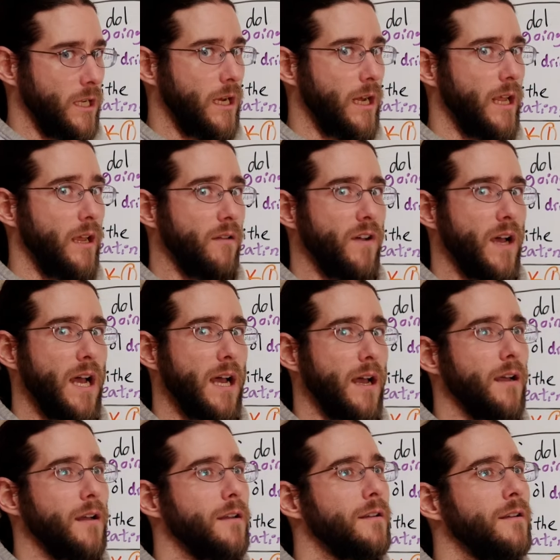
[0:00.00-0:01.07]
Cleva.
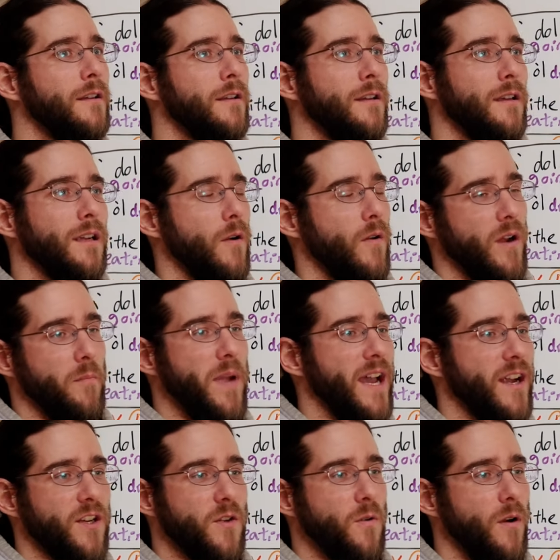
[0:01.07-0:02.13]
Going
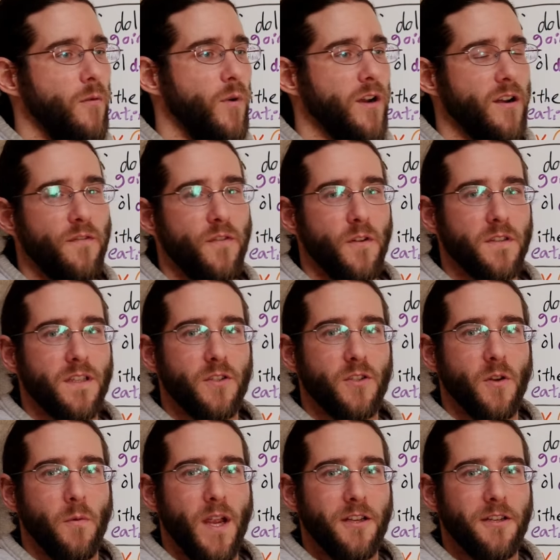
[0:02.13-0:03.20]
back to our wonderful
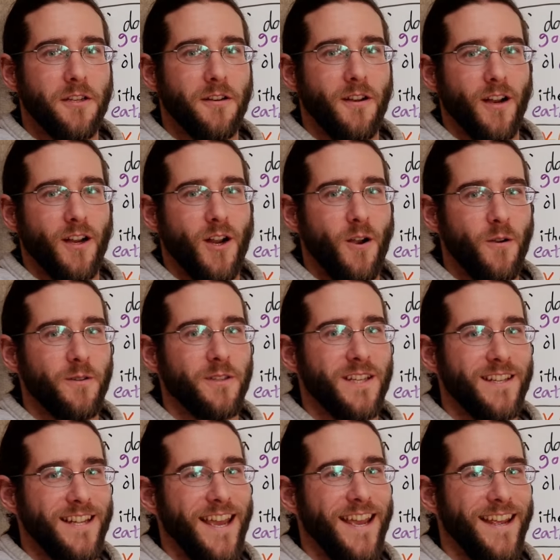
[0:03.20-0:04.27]
situation, our cozy
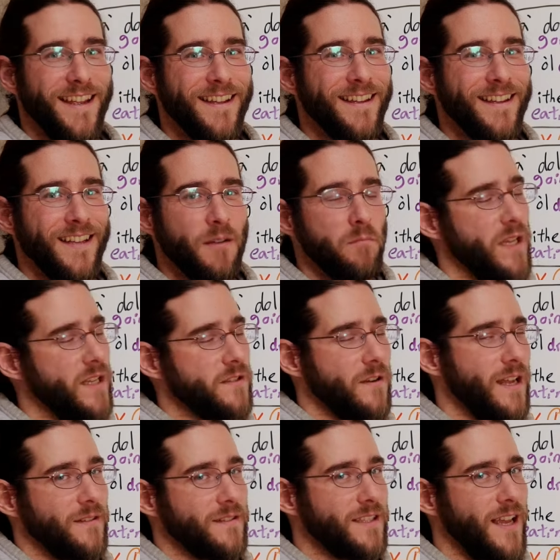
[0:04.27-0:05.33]
day, blizzard
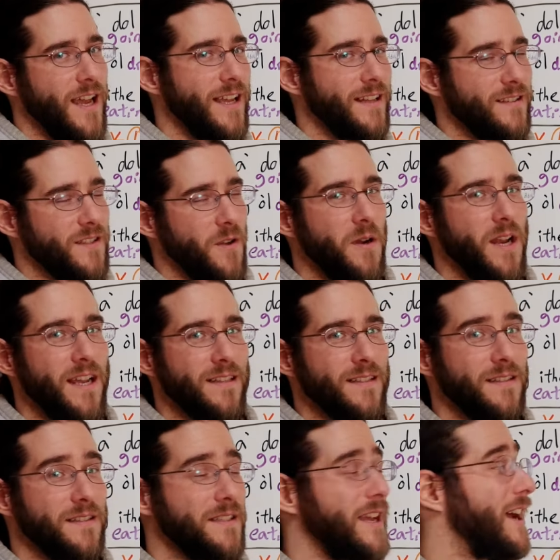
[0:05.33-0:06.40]
outside, so nice
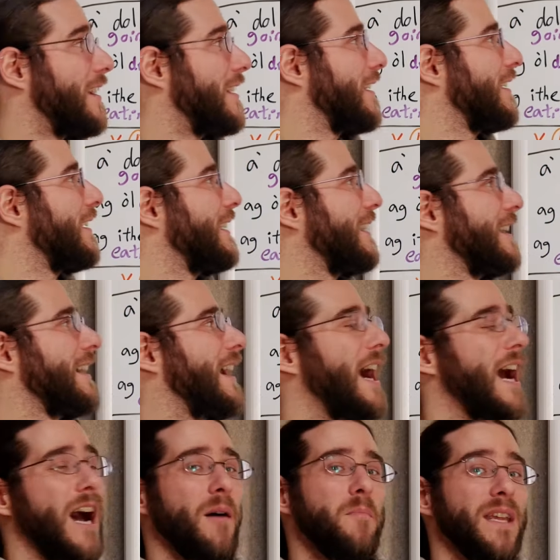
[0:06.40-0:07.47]
inside.
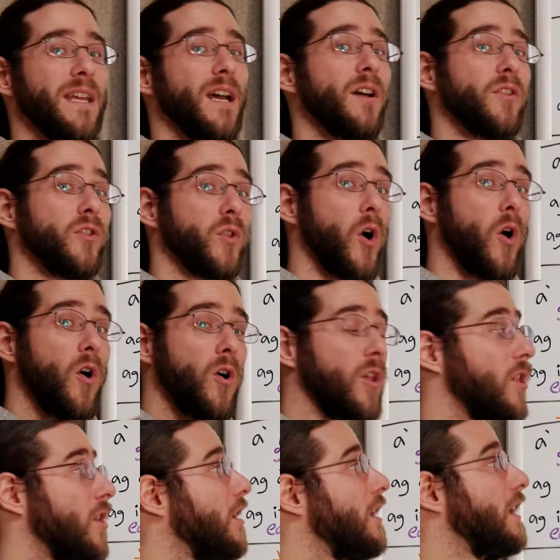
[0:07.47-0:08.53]
Hami adol
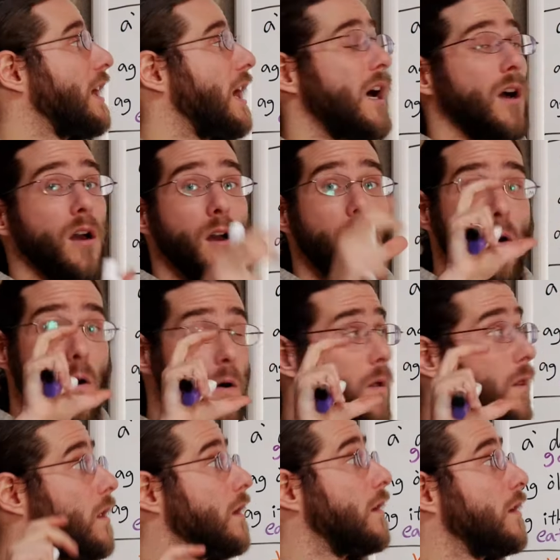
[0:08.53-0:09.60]

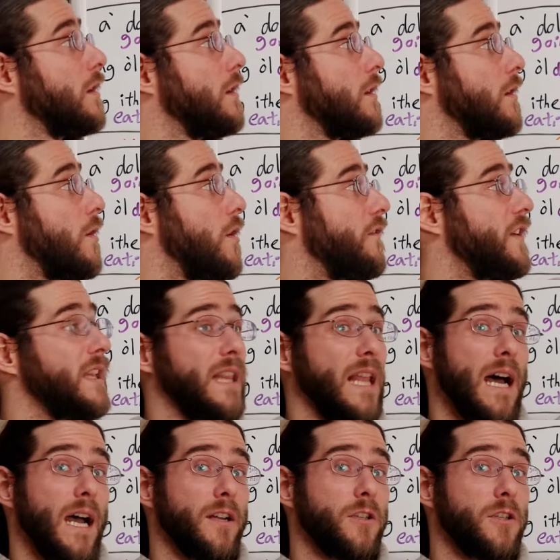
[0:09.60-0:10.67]
agol
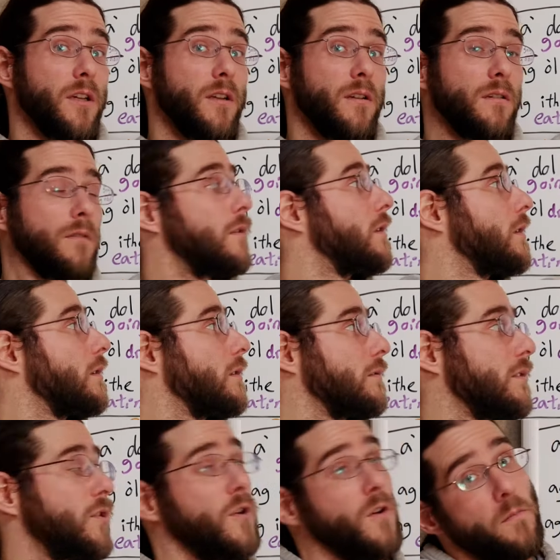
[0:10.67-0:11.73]
kofilacher, or
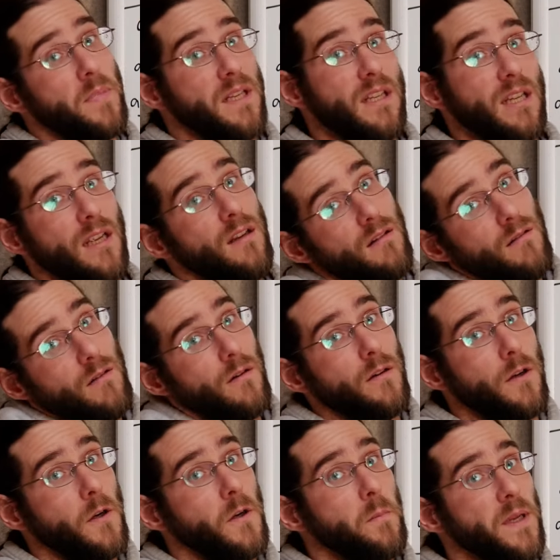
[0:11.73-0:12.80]
kuchpeti, no
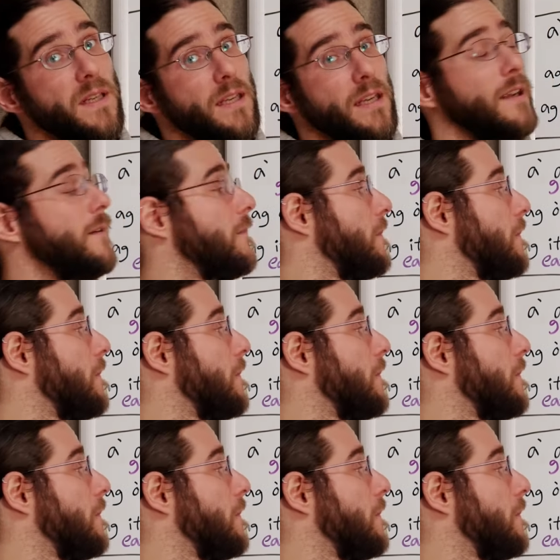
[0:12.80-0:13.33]
kuchpeti.